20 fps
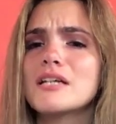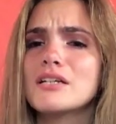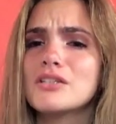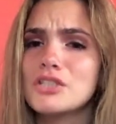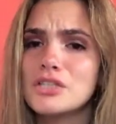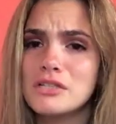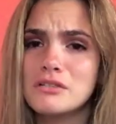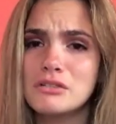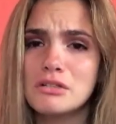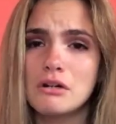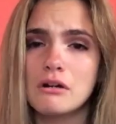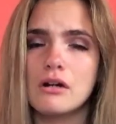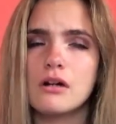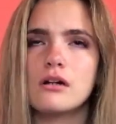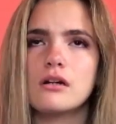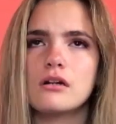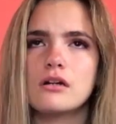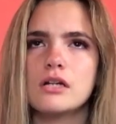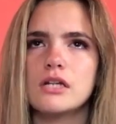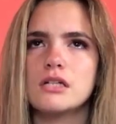like she
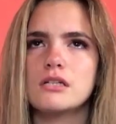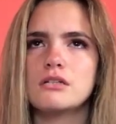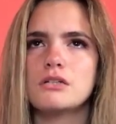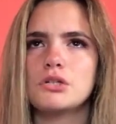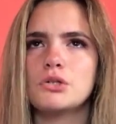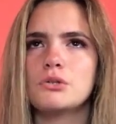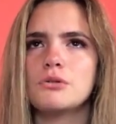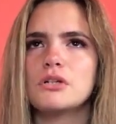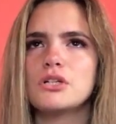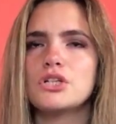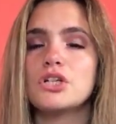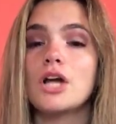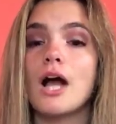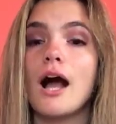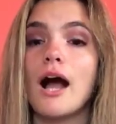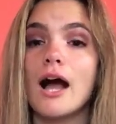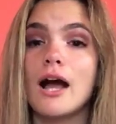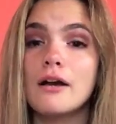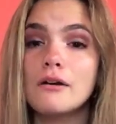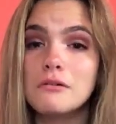turned into a
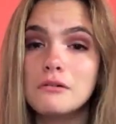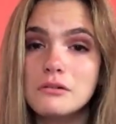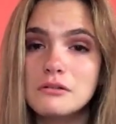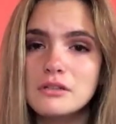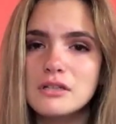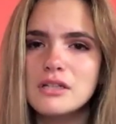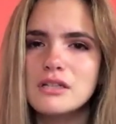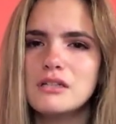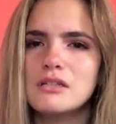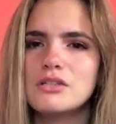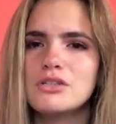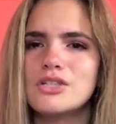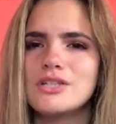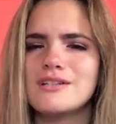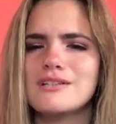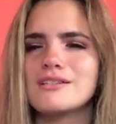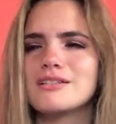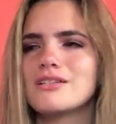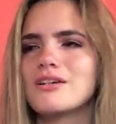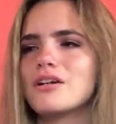child. She
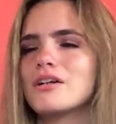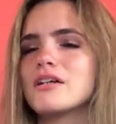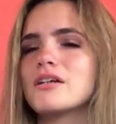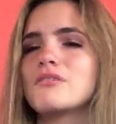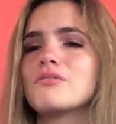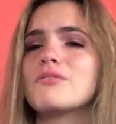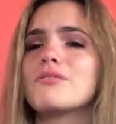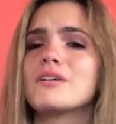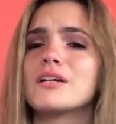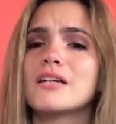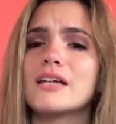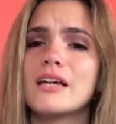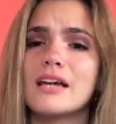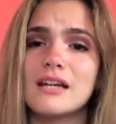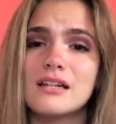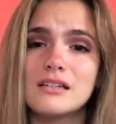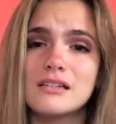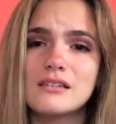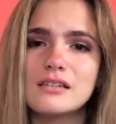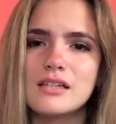started
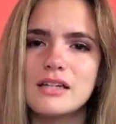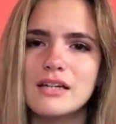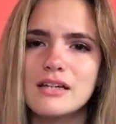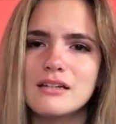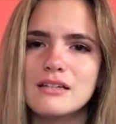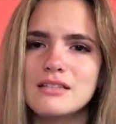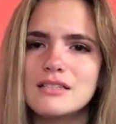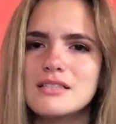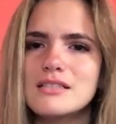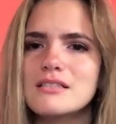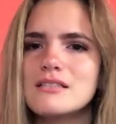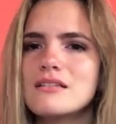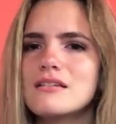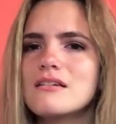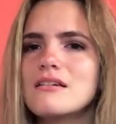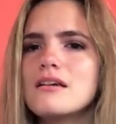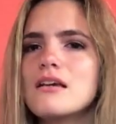forgetting things.